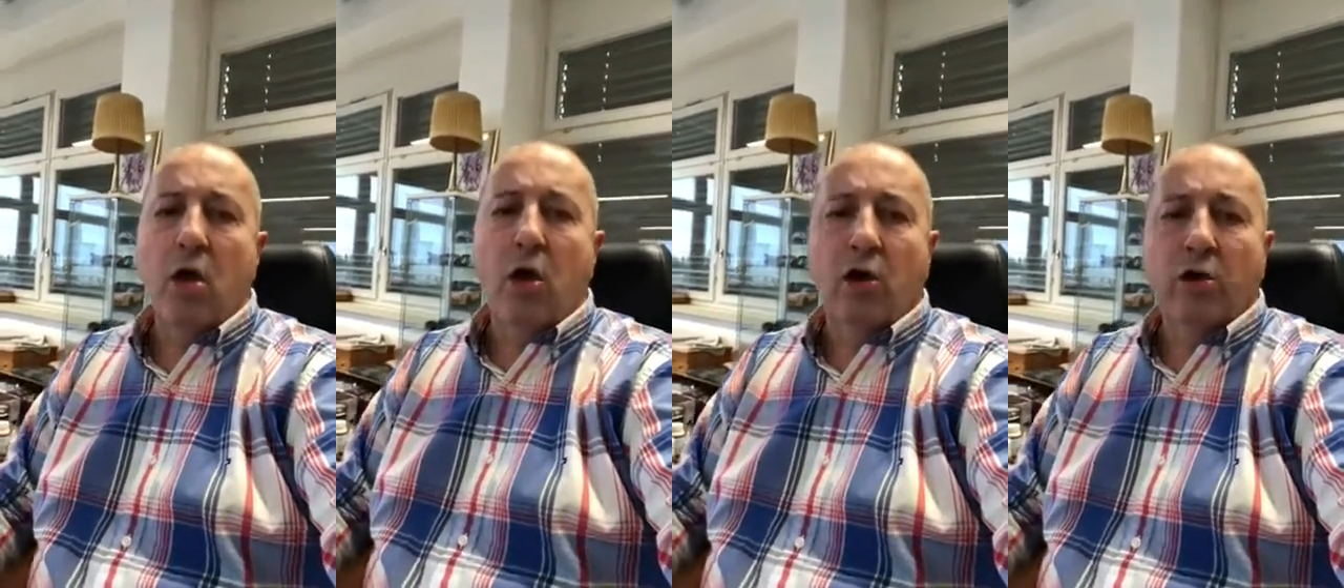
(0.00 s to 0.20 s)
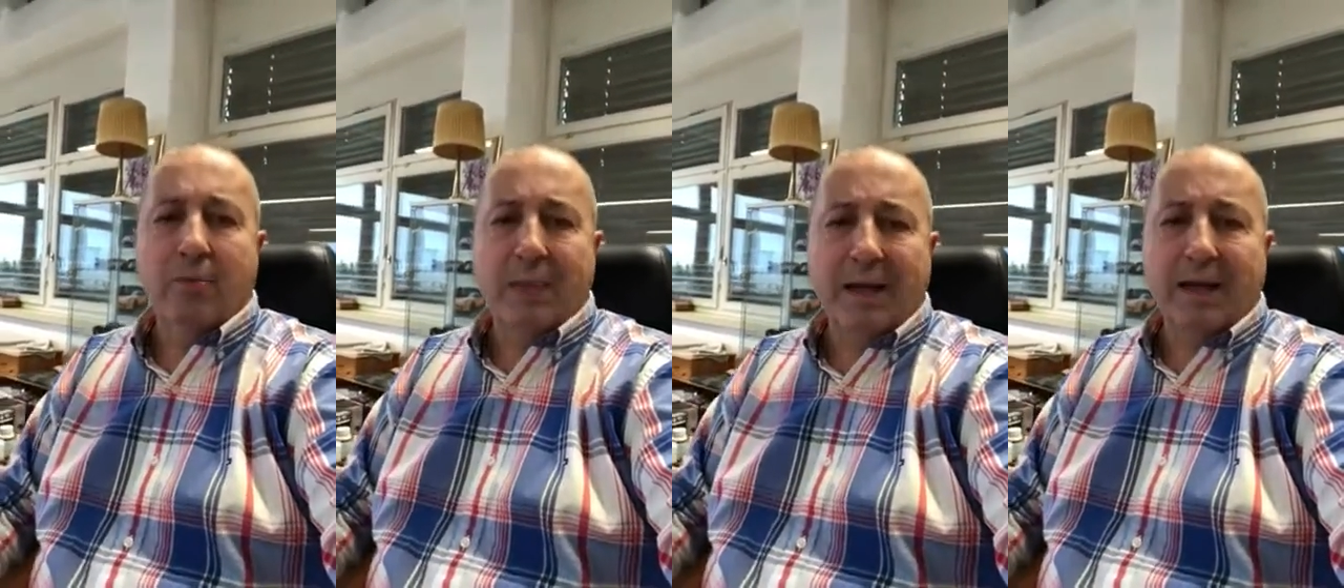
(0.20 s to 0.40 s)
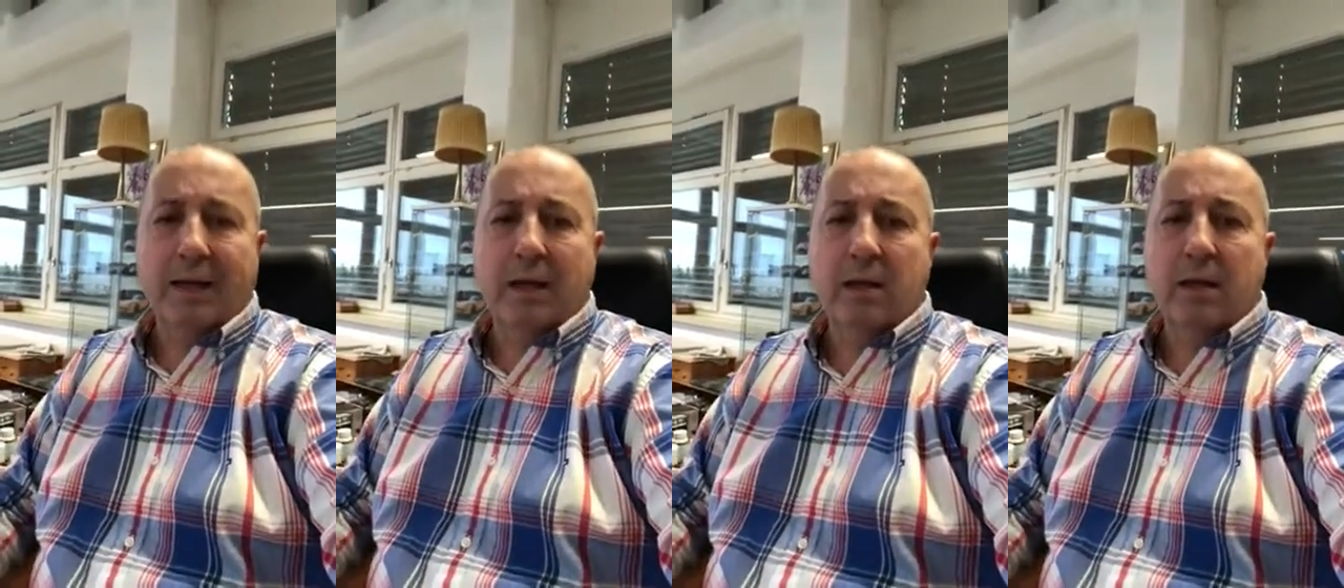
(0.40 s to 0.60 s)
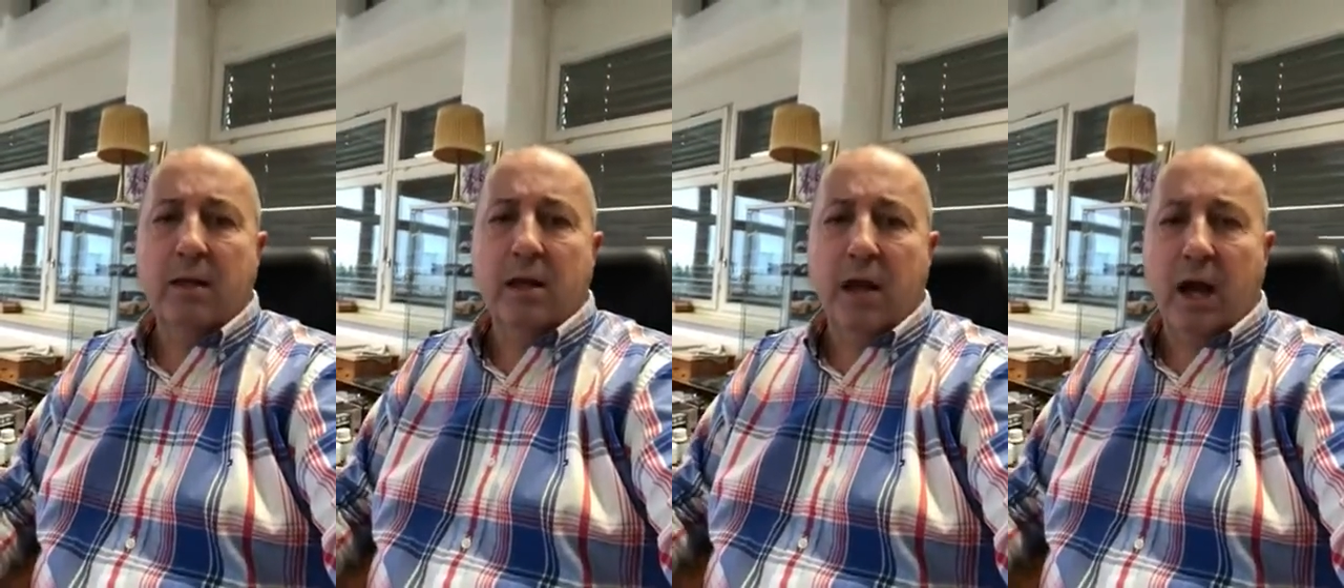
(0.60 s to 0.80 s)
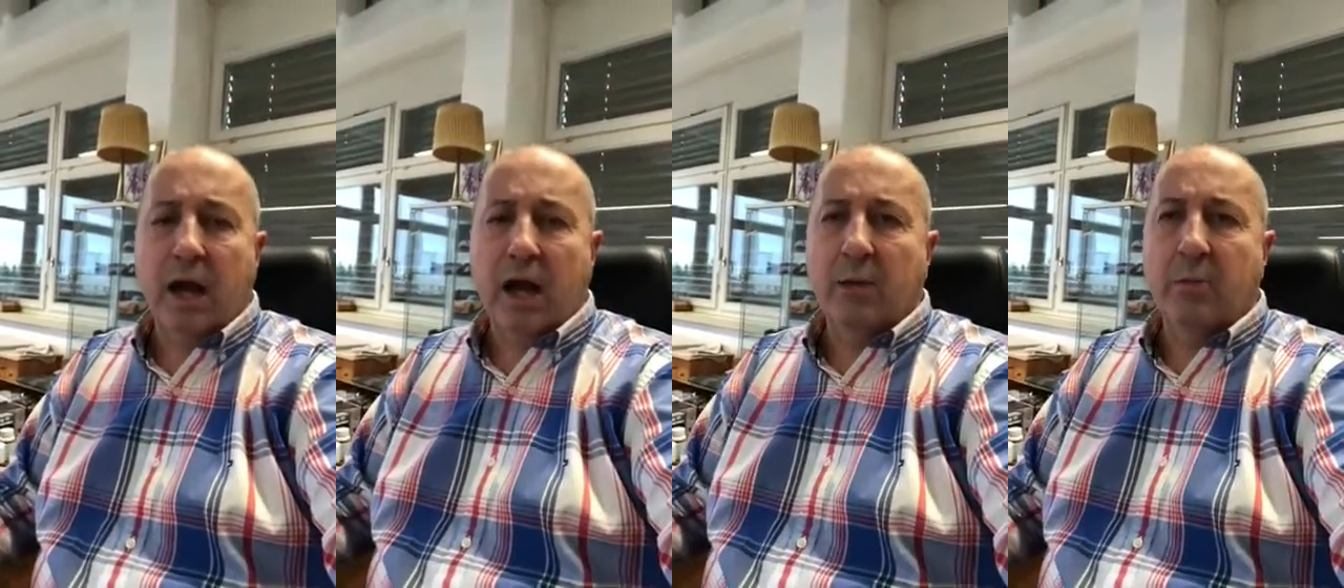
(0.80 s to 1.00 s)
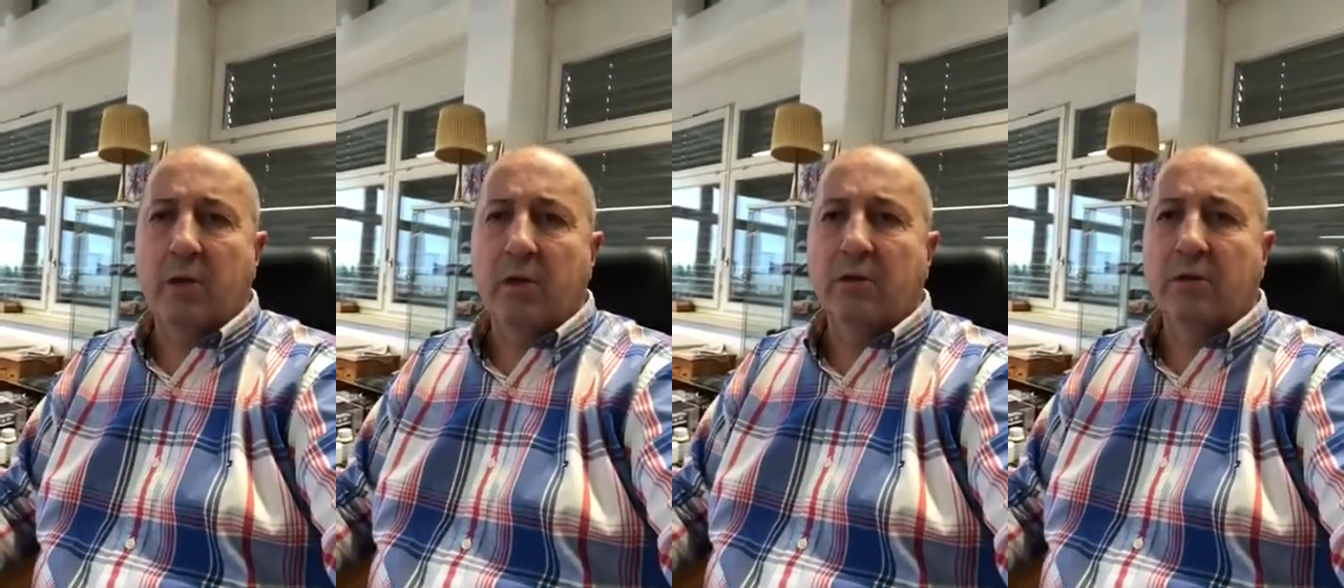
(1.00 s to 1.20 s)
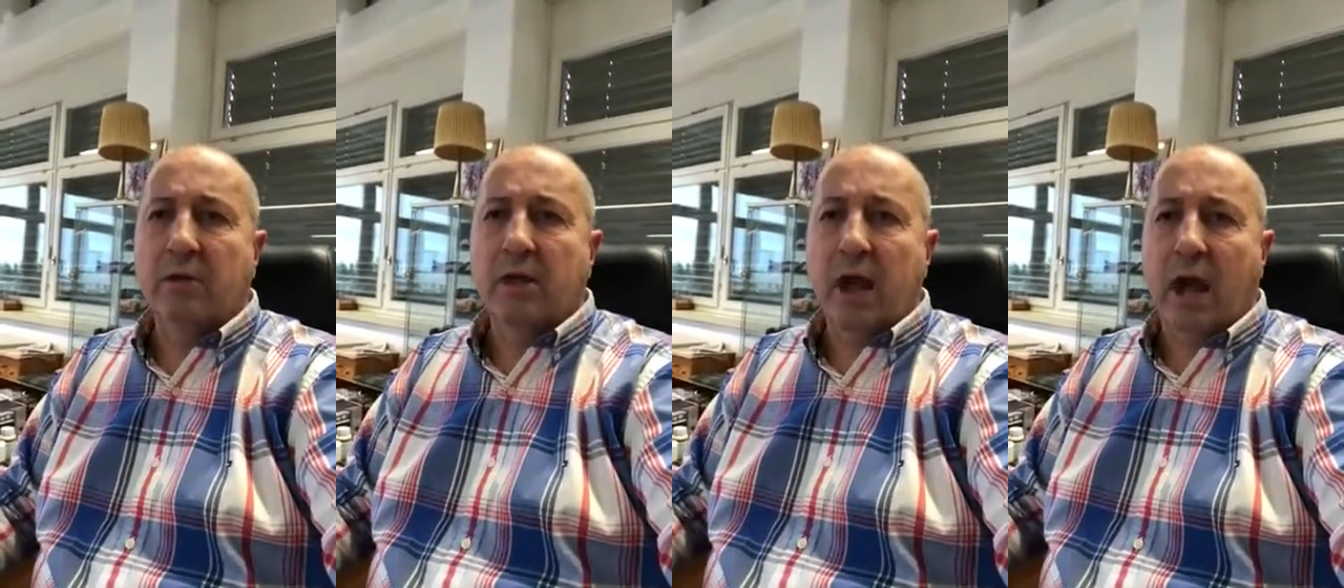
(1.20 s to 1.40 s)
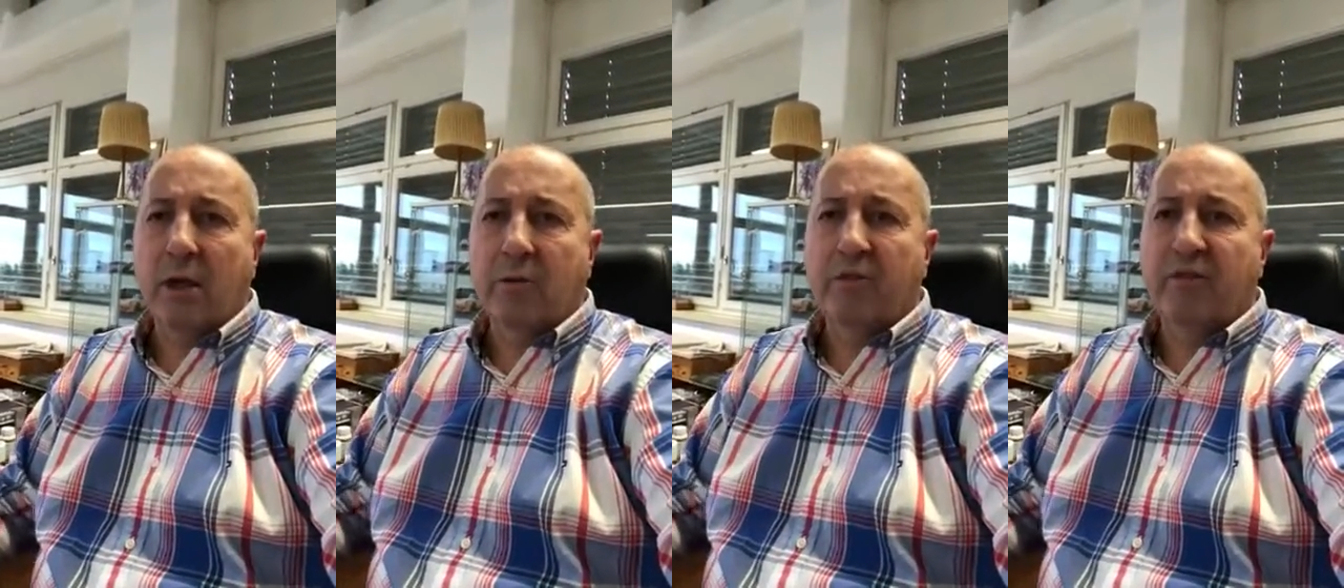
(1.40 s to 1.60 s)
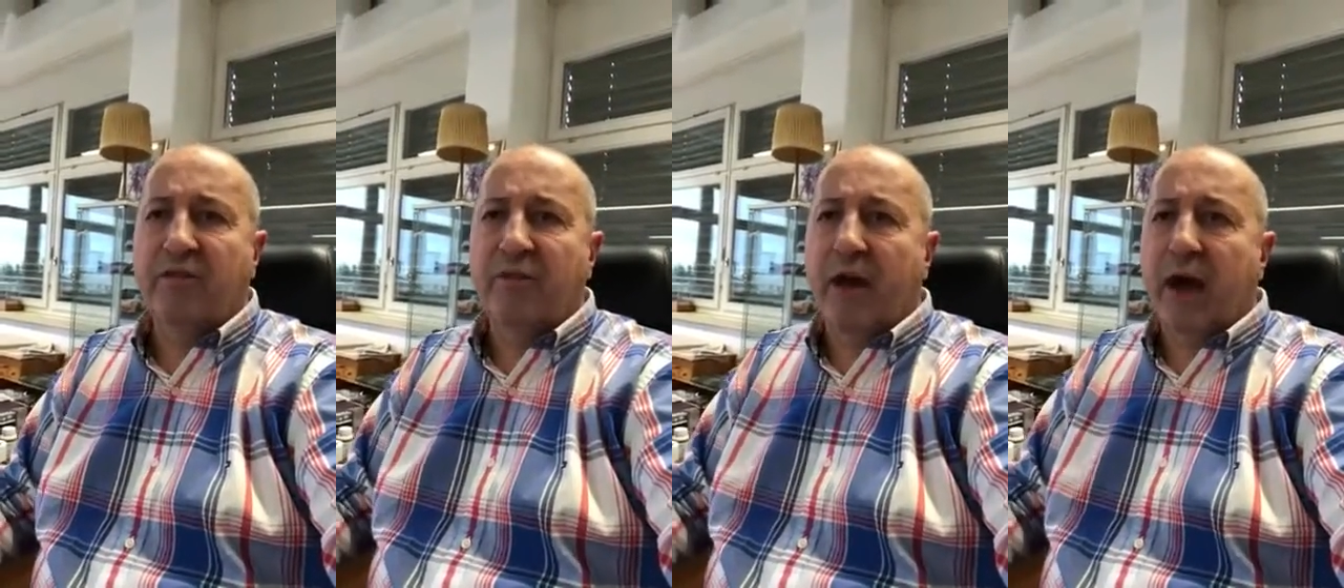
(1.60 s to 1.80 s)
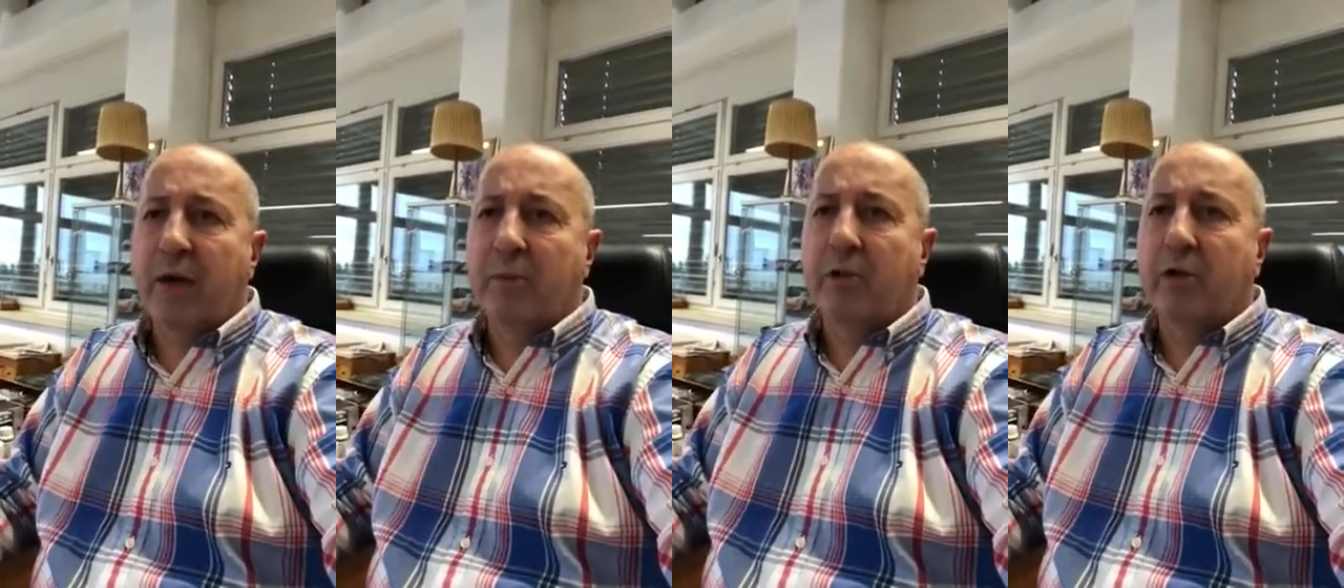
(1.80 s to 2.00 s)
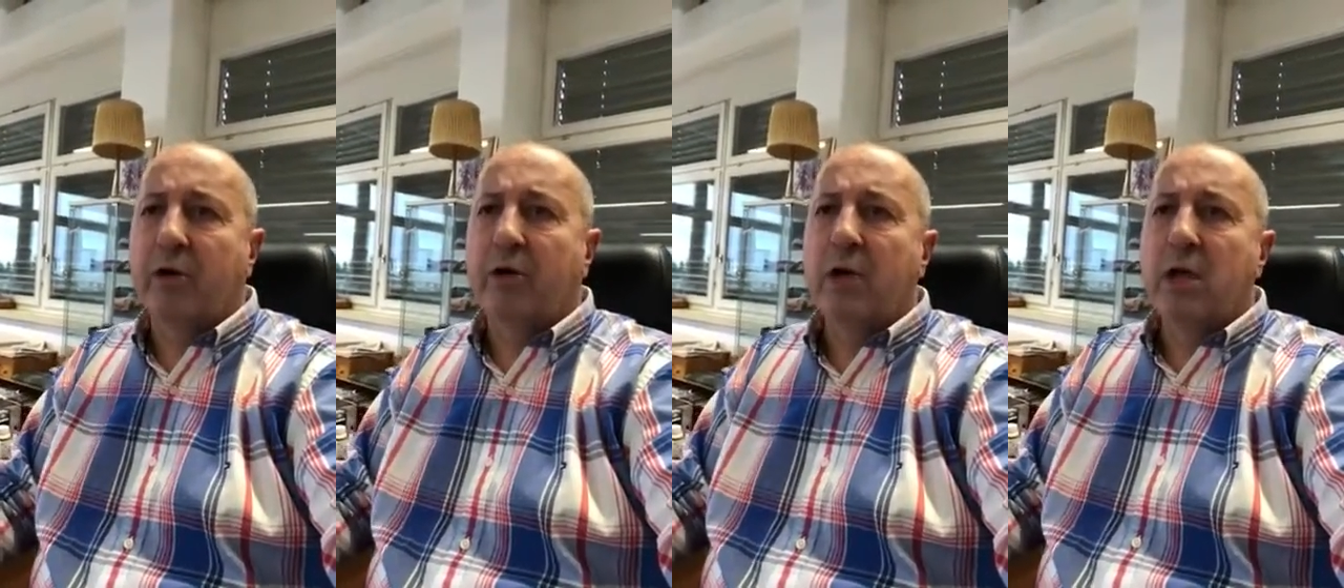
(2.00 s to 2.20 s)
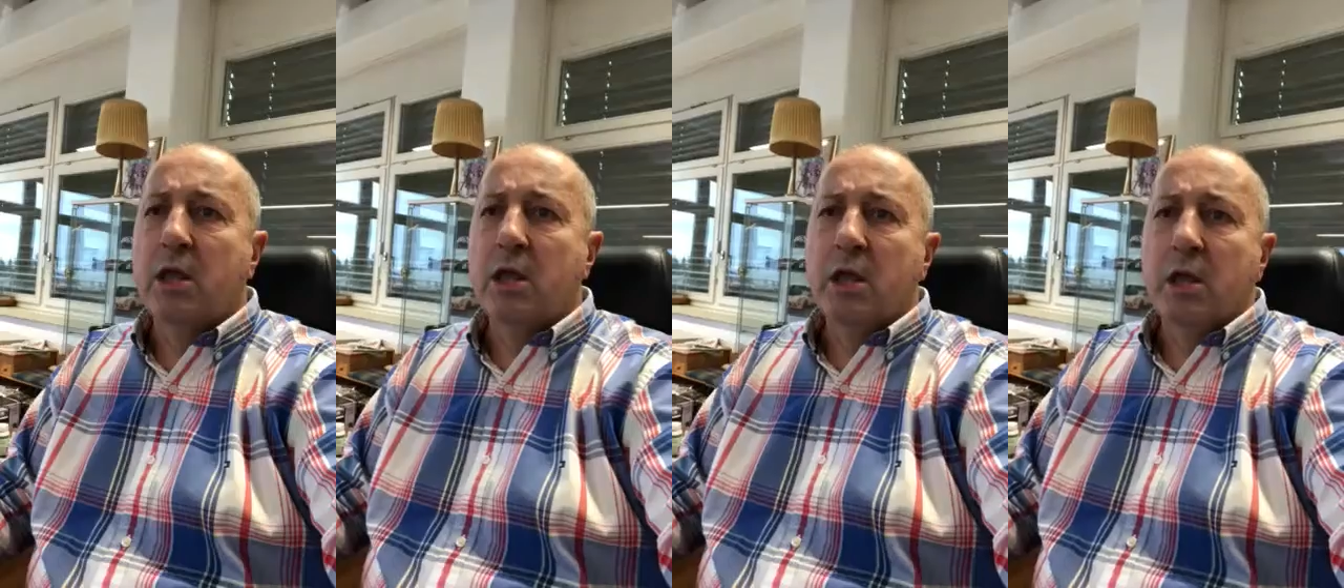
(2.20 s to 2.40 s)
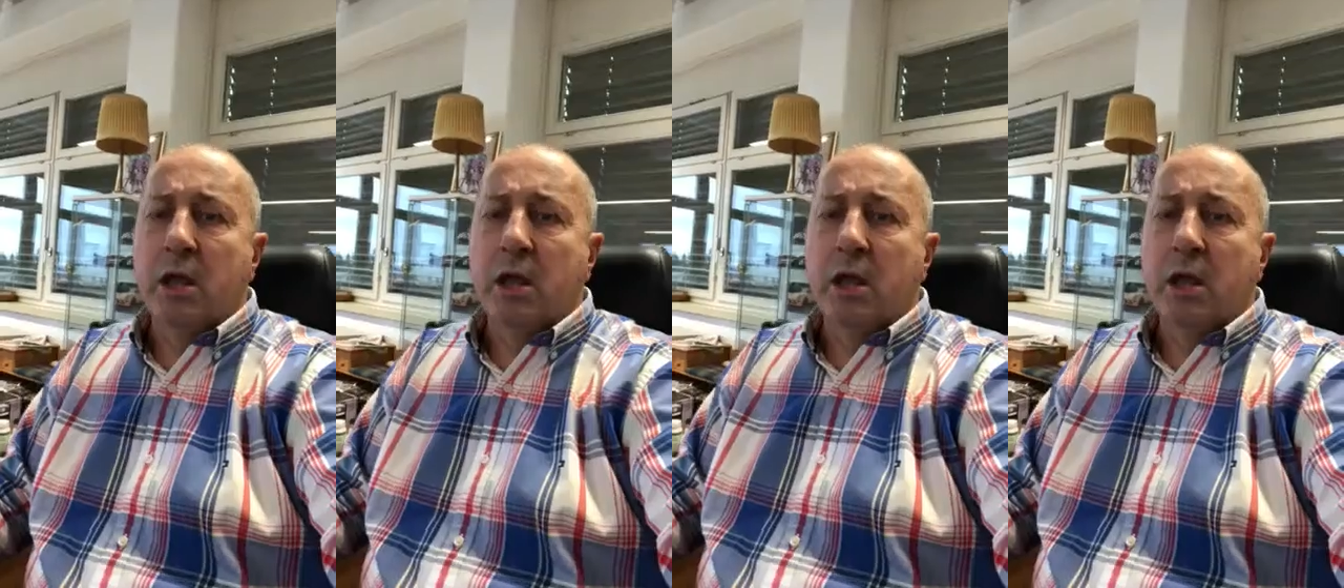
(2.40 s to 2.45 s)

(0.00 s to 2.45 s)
on metal, carbon fiber,